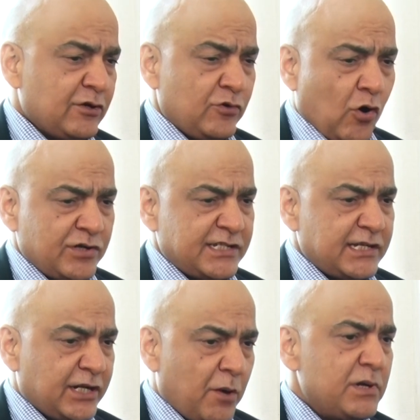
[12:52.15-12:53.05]
It's not
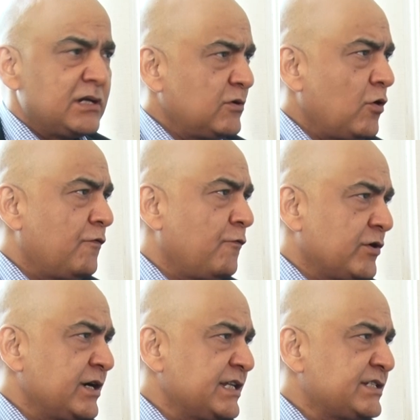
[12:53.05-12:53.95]
just a double
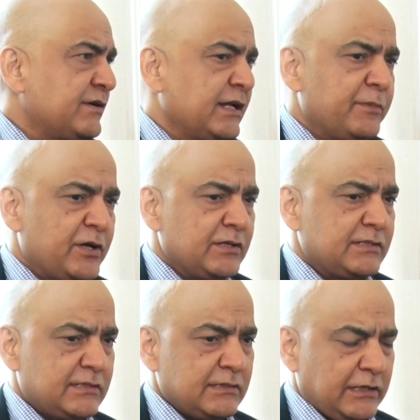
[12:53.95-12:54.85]
of what it is today,
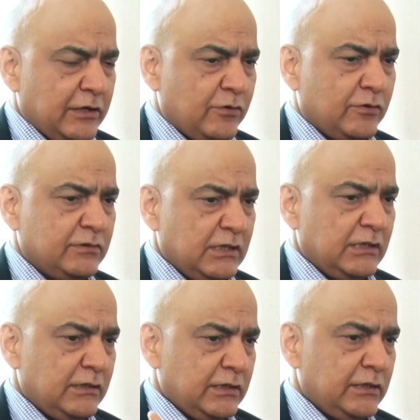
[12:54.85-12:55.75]
because you
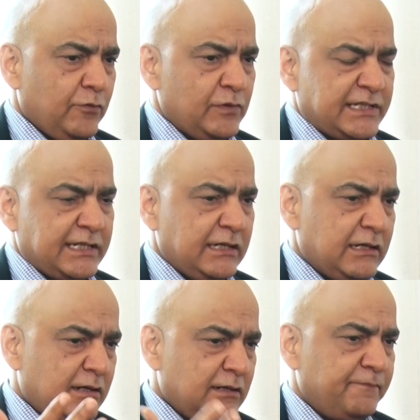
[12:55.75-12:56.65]
will
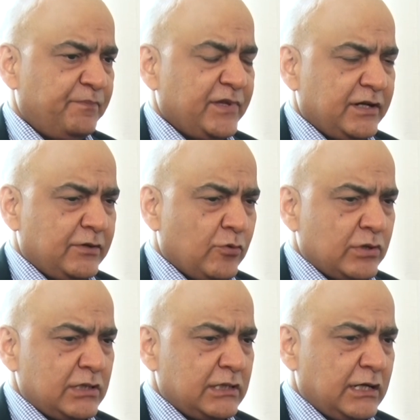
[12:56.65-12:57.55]
see
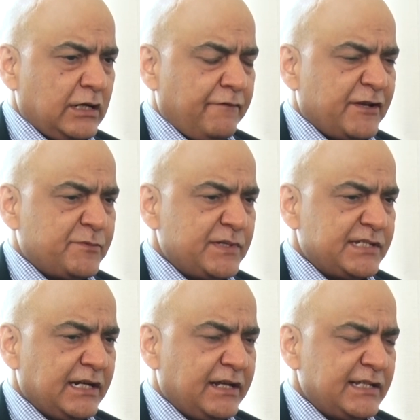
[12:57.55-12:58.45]
total
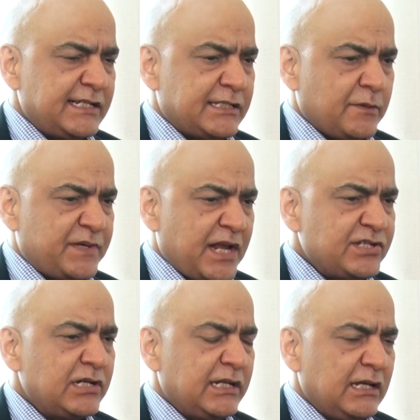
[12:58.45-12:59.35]
investments increasing
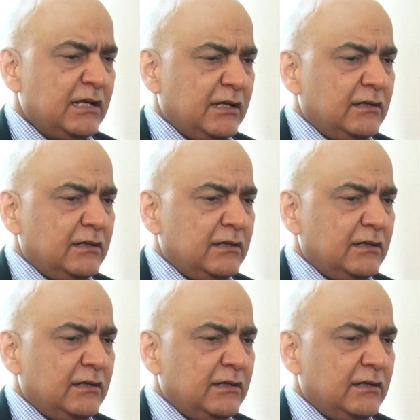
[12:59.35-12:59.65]
substantially.